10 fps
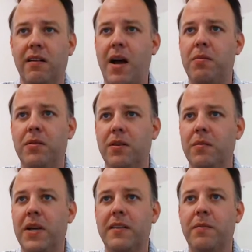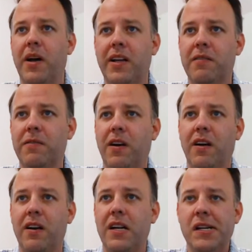Apple or Best Buy gift
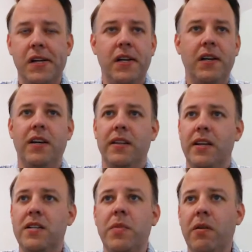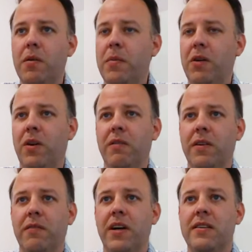card, they should be able to buy whatever
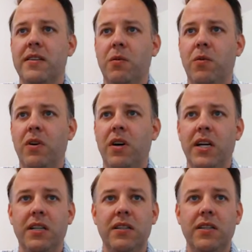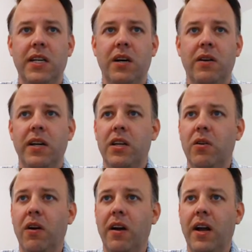device they want. Hit a
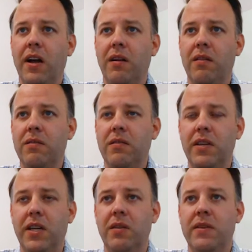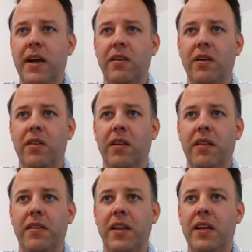URL, download a
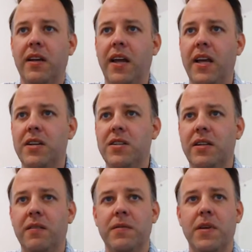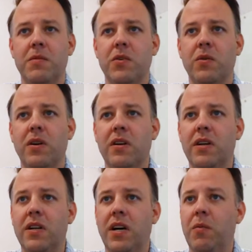thin agent of some sort,
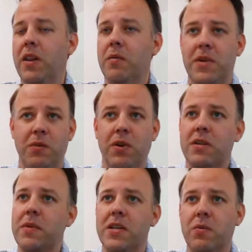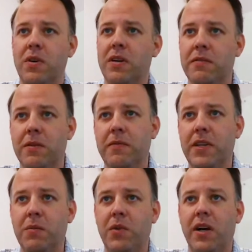whether it be Workspace ONE from
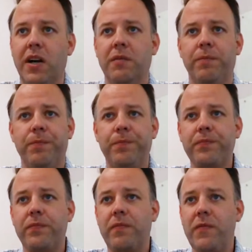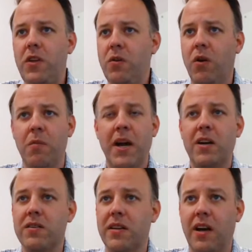VMware or a
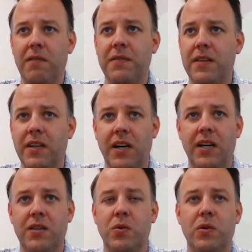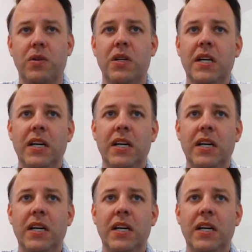Microsoft tool,